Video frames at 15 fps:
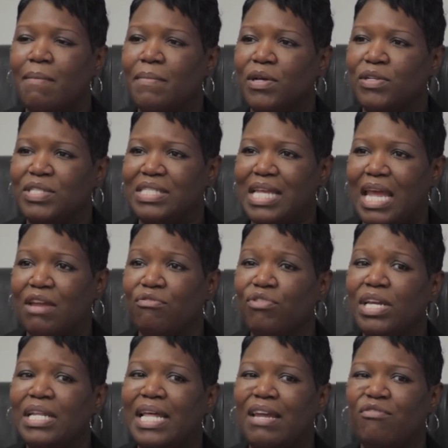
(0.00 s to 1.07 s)
almost a
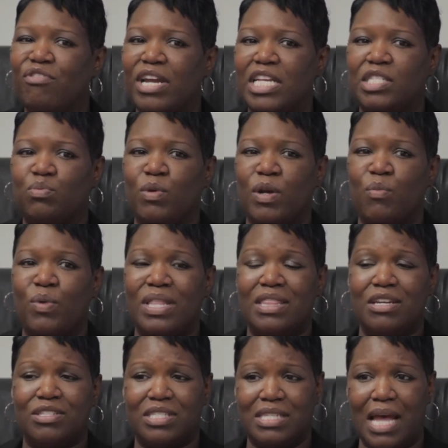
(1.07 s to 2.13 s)
relay race where
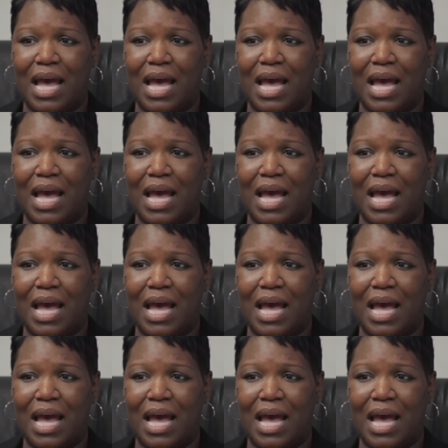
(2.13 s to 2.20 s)
when there's